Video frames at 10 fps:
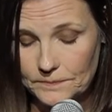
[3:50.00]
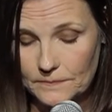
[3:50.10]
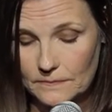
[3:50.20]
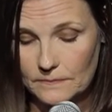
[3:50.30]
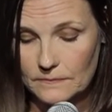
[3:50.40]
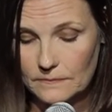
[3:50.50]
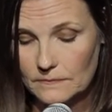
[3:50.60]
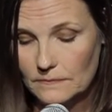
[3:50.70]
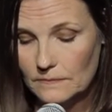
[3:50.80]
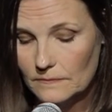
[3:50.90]

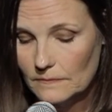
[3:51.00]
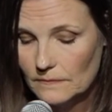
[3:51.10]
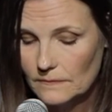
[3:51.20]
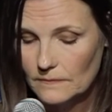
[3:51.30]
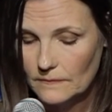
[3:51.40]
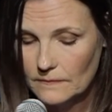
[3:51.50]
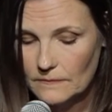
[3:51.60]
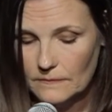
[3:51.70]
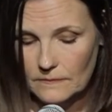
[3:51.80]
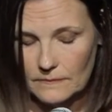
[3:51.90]

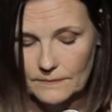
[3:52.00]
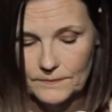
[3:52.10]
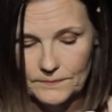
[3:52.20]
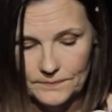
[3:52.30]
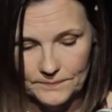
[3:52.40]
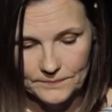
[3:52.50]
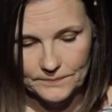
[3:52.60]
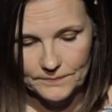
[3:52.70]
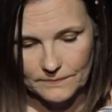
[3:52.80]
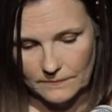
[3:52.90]
Nobody speaks.